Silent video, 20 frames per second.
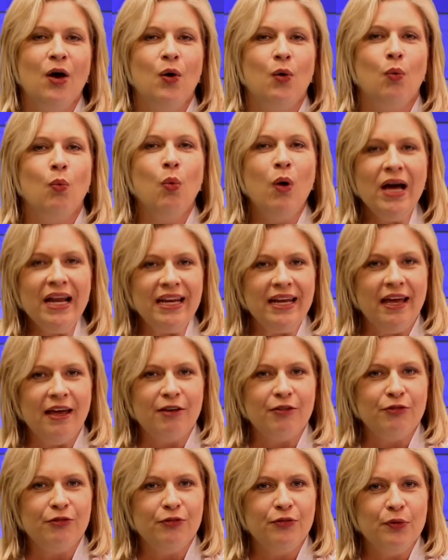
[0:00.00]
What
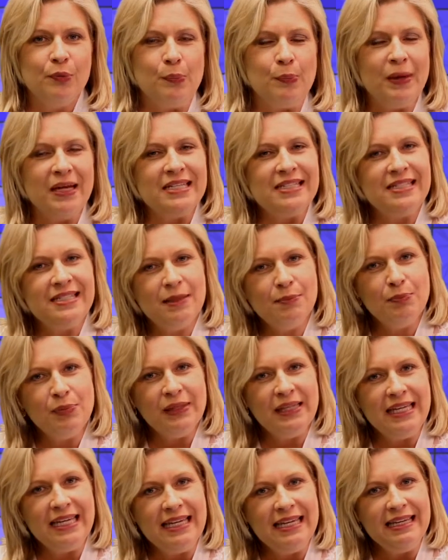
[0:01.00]
if, by
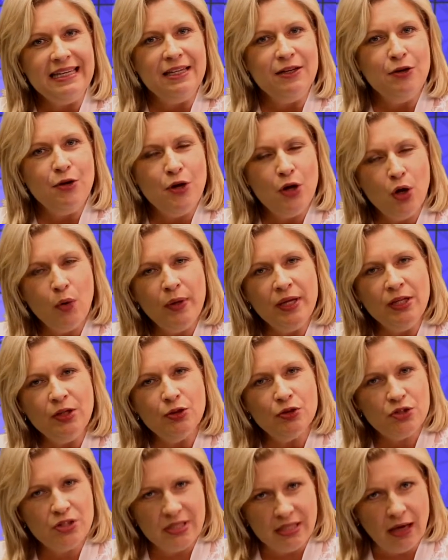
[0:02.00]
simply knowing
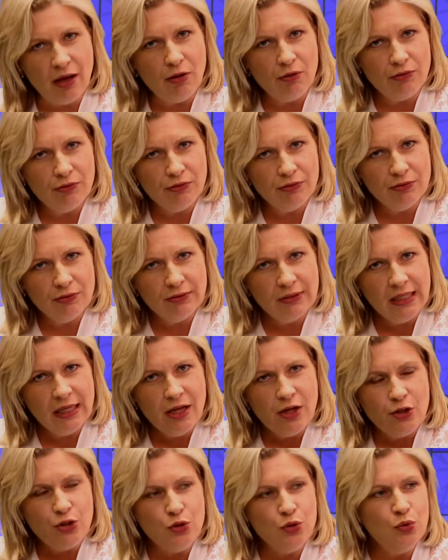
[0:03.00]
yourself,
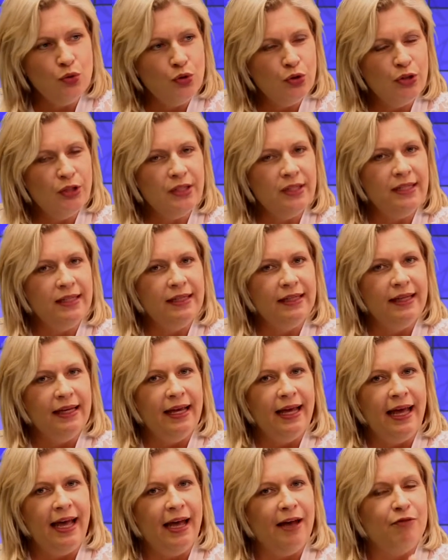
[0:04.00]
you could
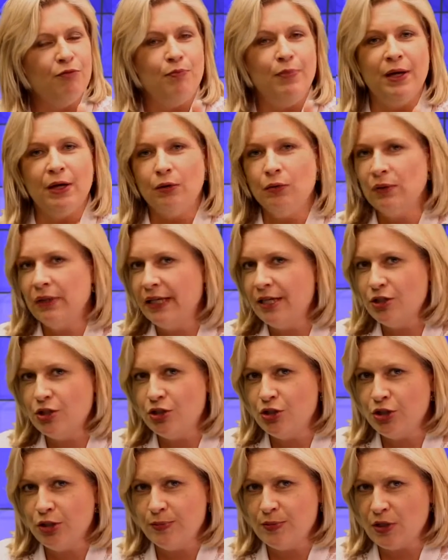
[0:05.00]
have better
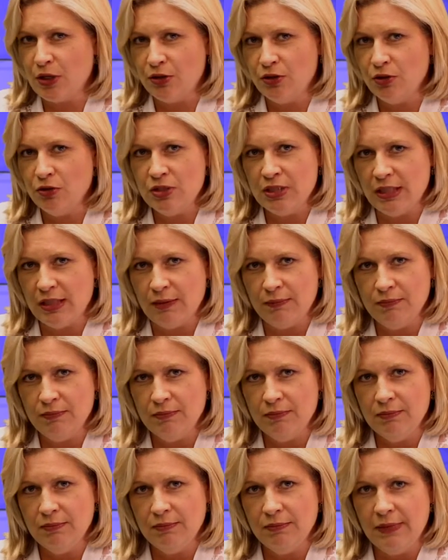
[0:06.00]
relationships on your team,
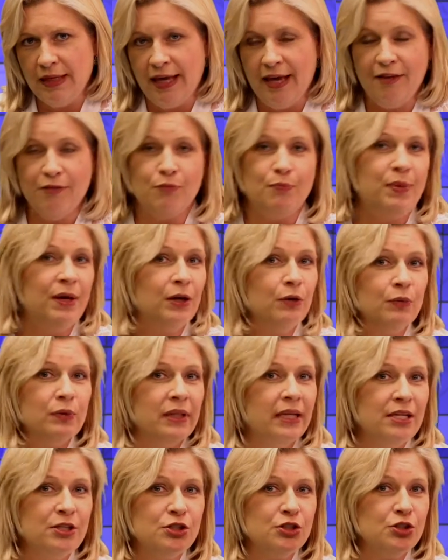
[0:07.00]
have better
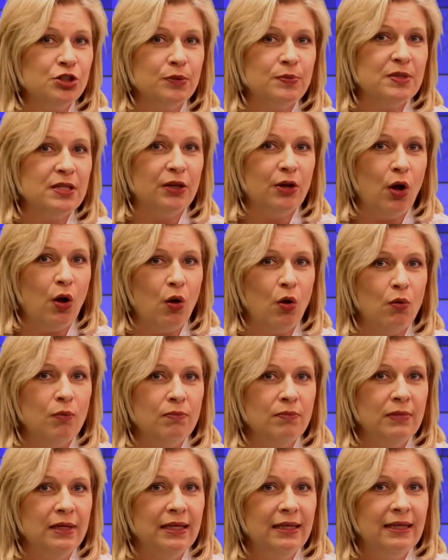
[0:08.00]
relationships at
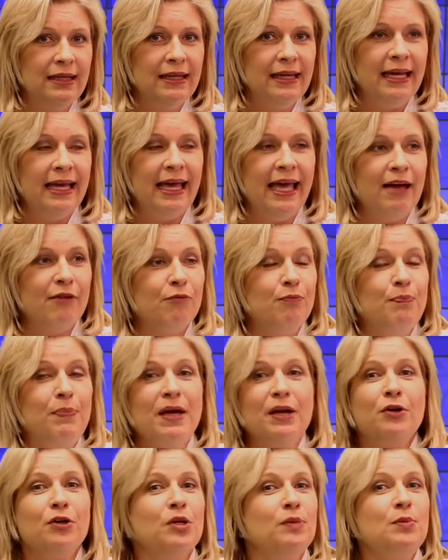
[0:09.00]
home, have
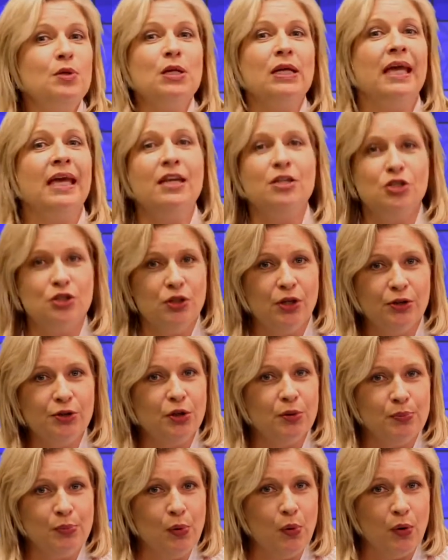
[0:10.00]
better communication on
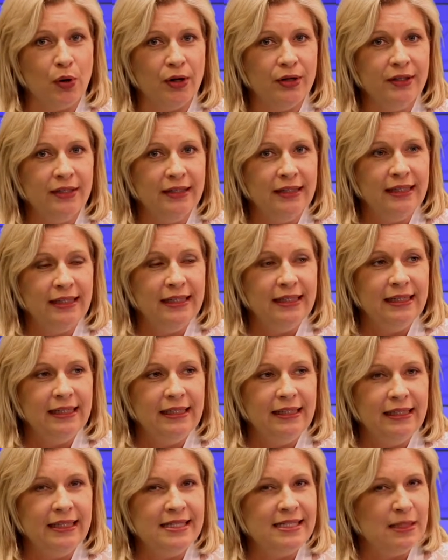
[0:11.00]
your board?
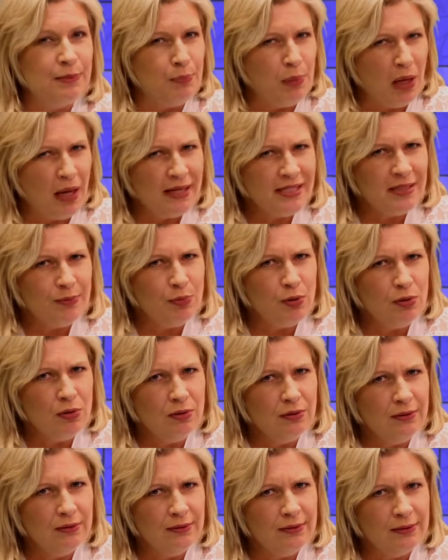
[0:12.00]
Is it
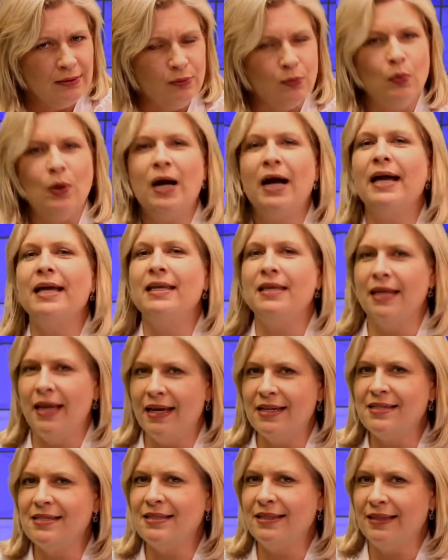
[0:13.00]
possible? Why,
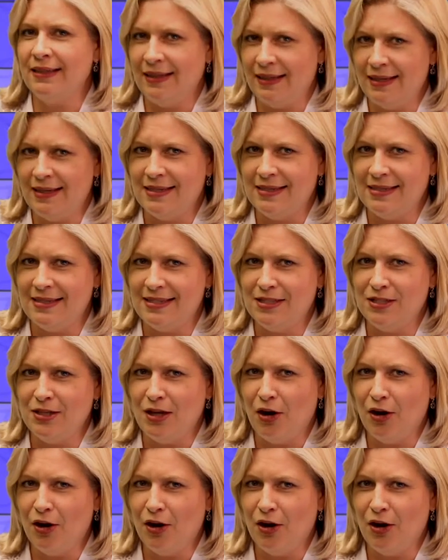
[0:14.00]
yes, it is.